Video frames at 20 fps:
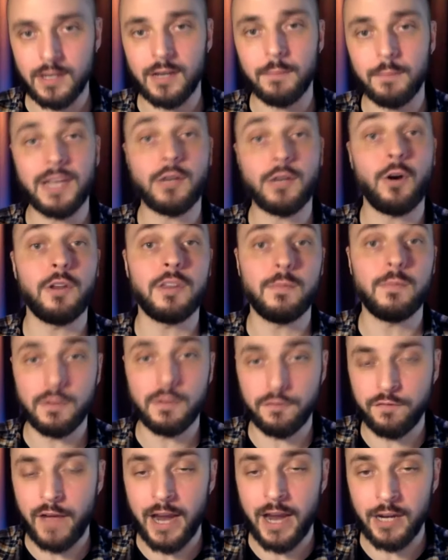I might call them
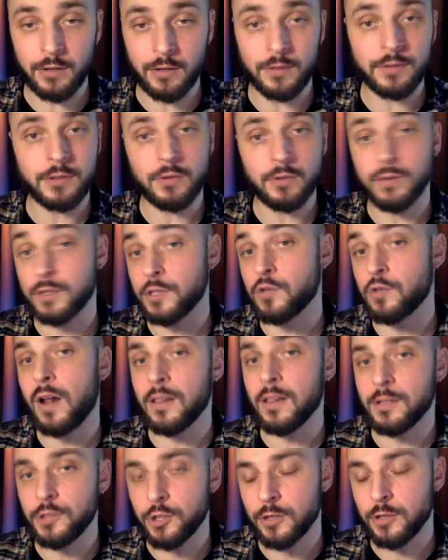diviners or
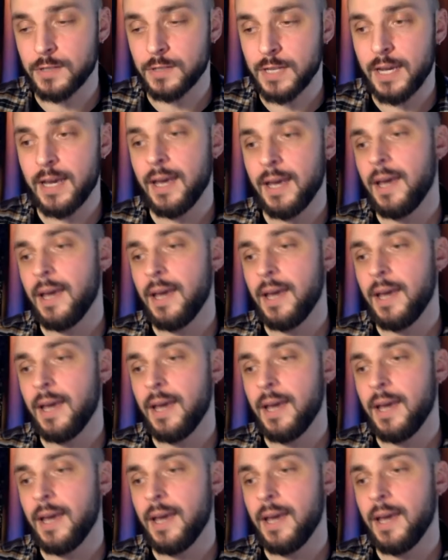astrologers.